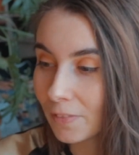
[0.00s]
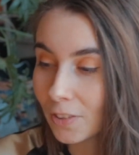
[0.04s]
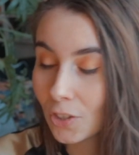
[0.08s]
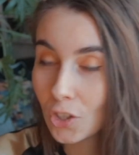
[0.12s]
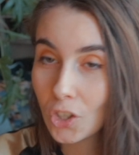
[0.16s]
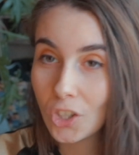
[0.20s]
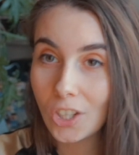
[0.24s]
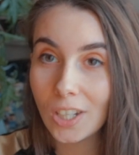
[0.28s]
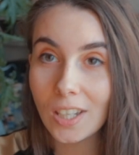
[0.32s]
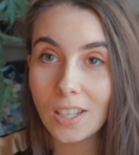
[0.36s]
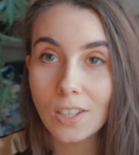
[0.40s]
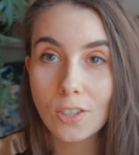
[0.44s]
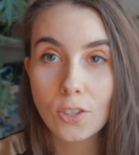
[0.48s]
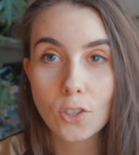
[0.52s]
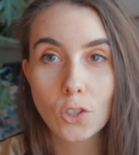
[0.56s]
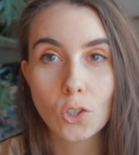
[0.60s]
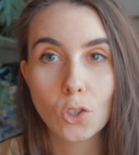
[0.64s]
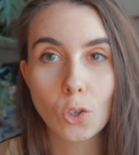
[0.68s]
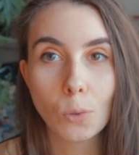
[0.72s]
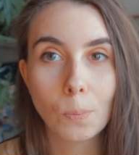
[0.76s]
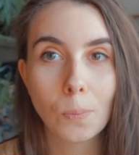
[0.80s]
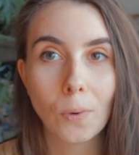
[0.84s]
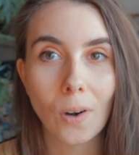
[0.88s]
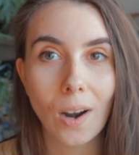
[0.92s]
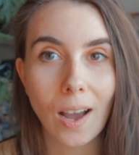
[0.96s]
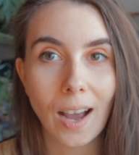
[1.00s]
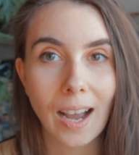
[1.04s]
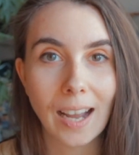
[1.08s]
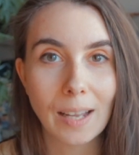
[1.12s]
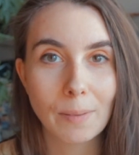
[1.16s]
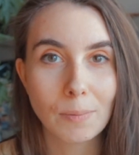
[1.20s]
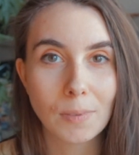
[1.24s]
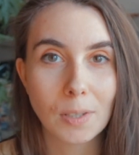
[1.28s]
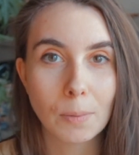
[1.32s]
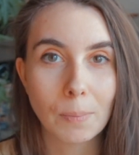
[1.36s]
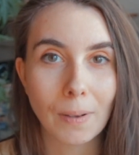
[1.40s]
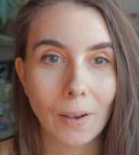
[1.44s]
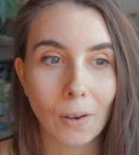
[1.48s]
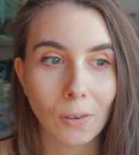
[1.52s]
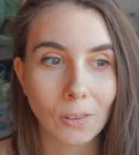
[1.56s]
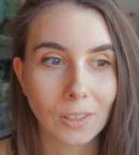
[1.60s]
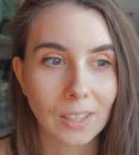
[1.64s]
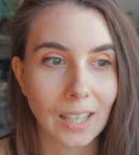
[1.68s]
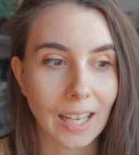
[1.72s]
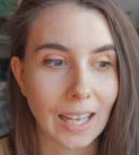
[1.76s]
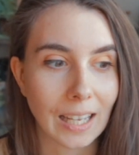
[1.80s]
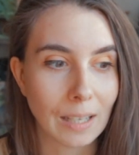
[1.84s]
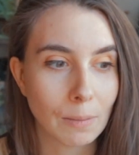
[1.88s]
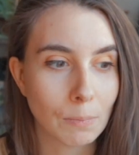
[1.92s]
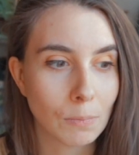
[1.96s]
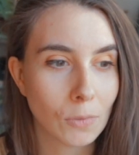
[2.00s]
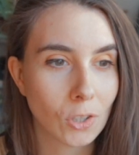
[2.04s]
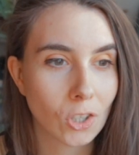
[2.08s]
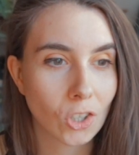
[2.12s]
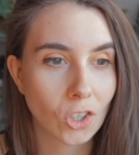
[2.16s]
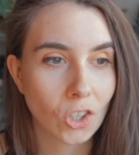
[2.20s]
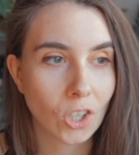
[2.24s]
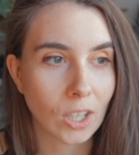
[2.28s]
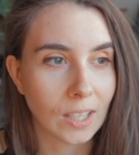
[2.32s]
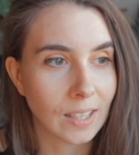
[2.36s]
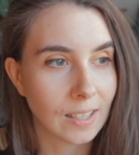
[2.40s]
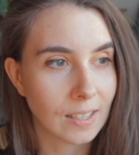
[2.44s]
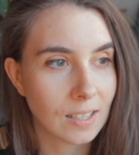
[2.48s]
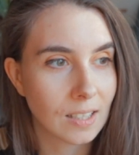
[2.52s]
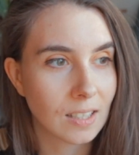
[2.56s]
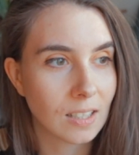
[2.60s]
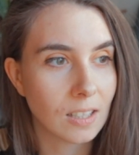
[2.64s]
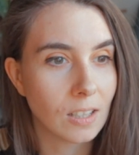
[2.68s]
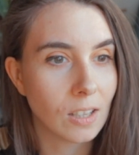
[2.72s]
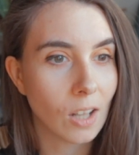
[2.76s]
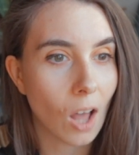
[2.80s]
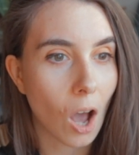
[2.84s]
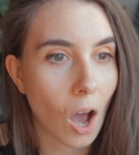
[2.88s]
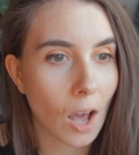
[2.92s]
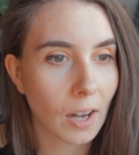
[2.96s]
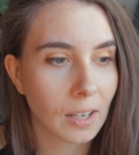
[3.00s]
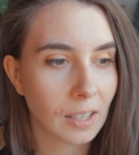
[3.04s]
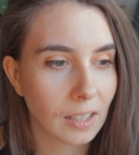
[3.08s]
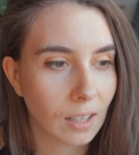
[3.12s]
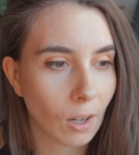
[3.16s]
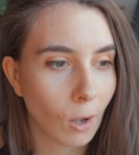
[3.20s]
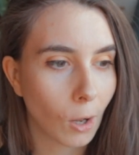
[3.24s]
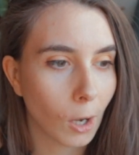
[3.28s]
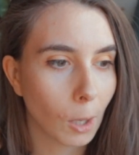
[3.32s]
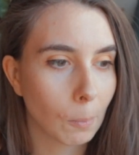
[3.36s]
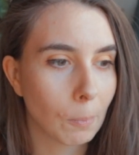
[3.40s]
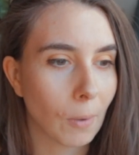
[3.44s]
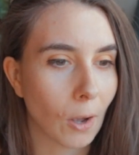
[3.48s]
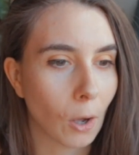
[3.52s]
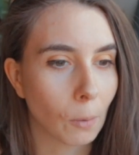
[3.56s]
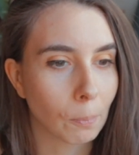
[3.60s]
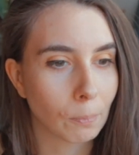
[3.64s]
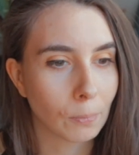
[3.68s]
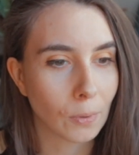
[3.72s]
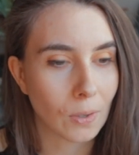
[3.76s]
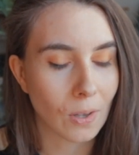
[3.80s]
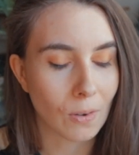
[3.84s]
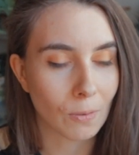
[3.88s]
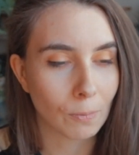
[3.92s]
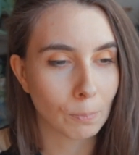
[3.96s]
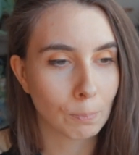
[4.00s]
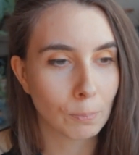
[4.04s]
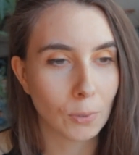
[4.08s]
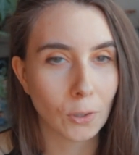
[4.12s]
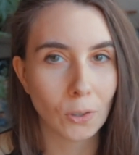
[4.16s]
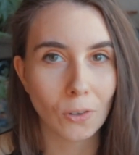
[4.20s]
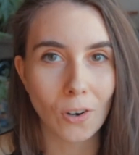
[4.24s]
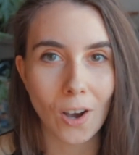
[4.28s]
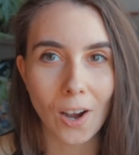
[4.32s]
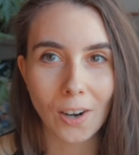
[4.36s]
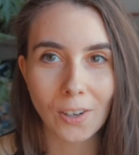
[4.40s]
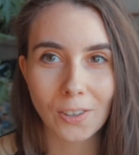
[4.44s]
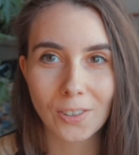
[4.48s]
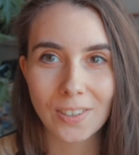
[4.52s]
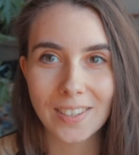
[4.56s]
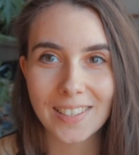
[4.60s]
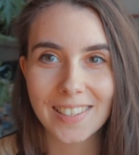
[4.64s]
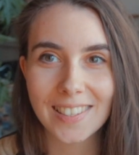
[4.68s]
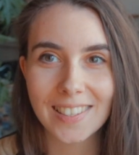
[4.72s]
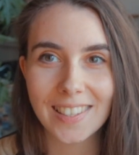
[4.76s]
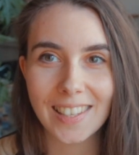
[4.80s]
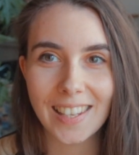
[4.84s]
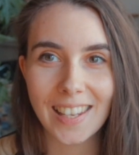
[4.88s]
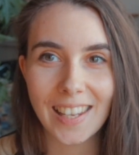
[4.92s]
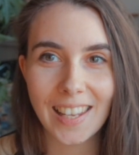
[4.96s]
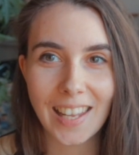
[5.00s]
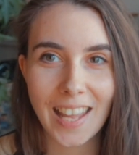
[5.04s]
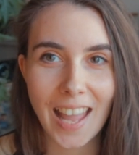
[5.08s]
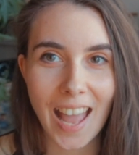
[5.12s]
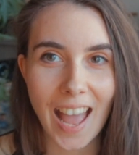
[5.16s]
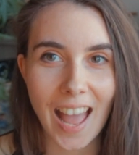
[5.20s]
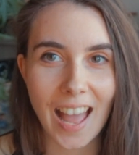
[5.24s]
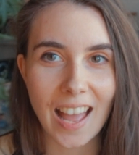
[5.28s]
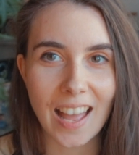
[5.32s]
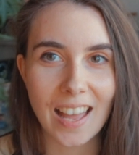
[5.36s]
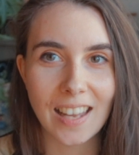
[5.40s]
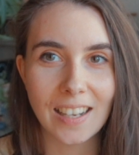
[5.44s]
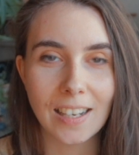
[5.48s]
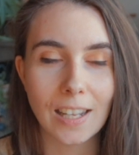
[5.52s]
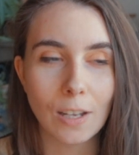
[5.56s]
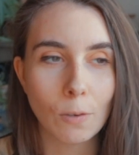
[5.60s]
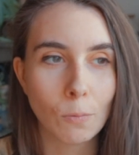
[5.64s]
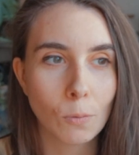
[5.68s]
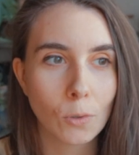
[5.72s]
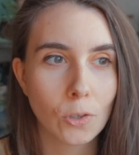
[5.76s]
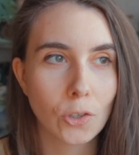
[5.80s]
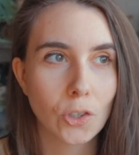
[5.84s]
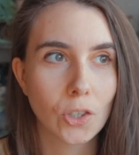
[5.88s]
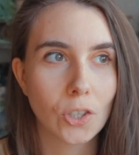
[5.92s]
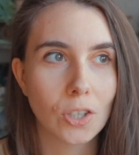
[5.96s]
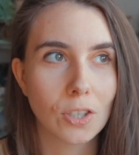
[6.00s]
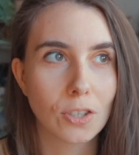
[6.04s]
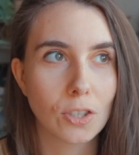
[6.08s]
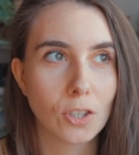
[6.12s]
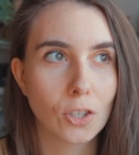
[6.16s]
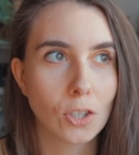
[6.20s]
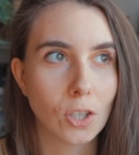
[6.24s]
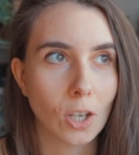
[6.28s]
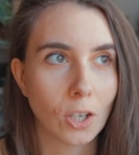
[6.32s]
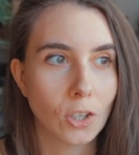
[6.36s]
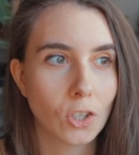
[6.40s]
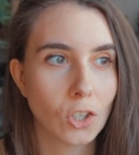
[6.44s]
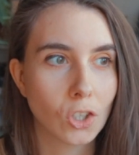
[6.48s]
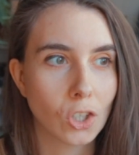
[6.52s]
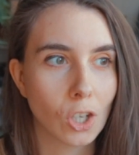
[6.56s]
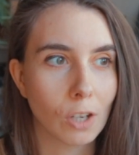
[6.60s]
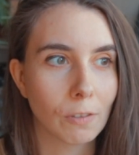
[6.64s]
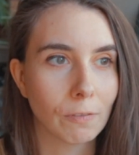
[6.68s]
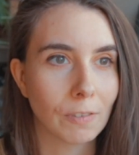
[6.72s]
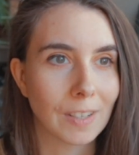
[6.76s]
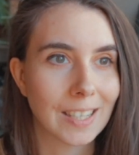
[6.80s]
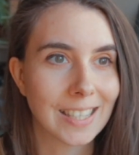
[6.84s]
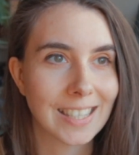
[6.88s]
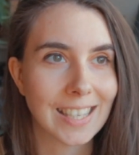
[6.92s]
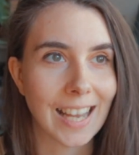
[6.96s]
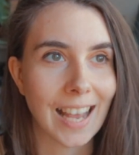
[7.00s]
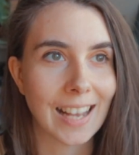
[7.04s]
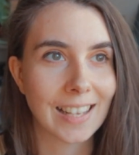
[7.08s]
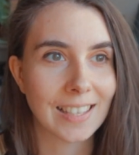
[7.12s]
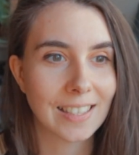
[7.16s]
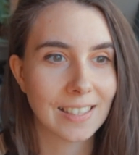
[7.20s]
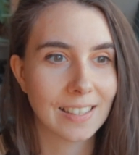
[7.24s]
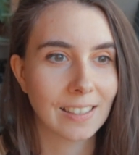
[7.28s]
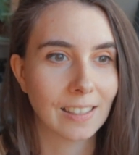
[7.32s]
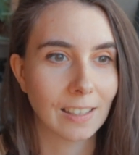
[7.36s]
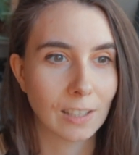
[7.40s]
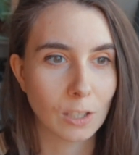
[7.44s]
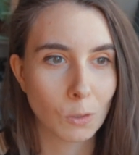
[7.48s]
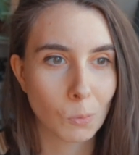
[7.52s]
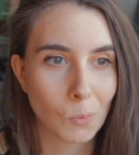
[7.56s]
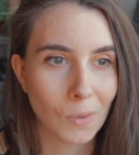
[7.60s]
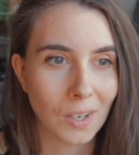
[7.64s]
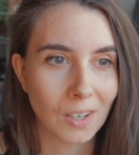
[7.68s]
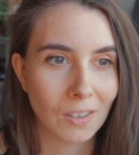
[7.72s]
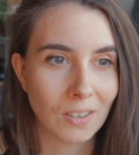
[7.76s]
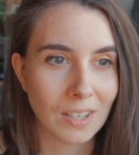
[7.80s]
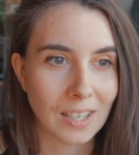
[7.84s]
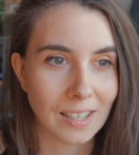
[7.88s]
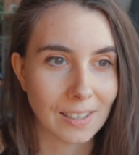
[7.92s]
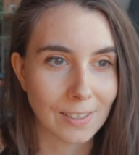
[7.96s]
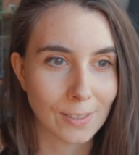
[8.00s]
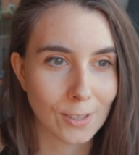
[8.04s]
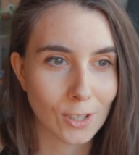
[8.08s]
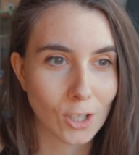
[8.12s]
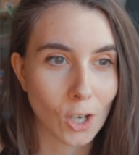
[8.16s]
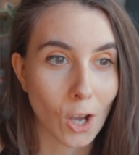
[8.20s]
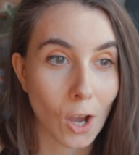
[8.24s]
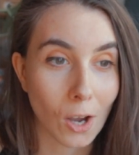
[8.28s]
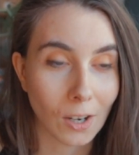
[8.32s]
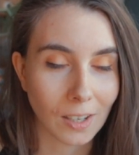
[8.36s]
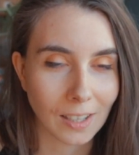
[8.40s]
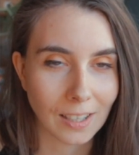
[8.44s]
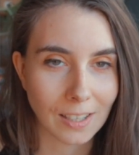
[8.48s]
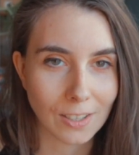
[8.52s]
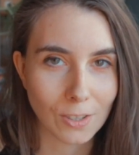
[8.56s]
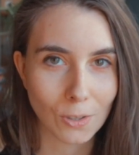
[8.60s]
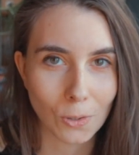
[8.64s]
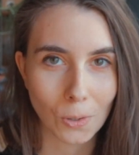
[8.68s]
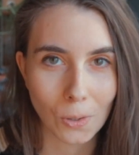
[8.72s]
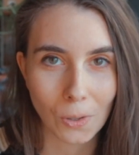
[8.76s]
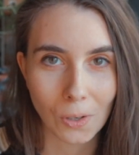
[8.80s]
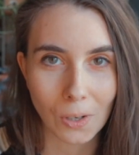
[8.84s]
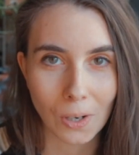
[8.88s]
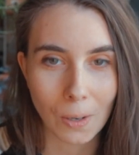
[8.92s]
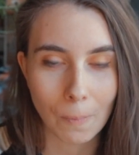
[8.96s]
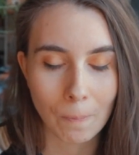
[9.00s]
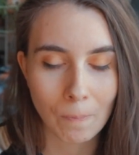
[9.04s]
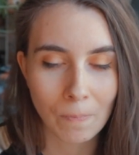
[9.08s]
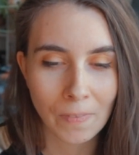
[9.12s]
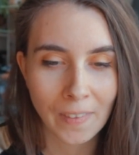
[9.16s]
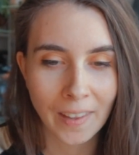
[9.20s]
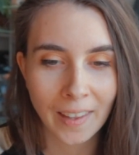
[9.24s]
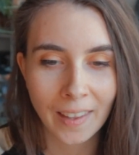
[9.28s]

She's super hyped about games, she's not at all about bureaucracy, and it was just such a fantastic experience talking to her.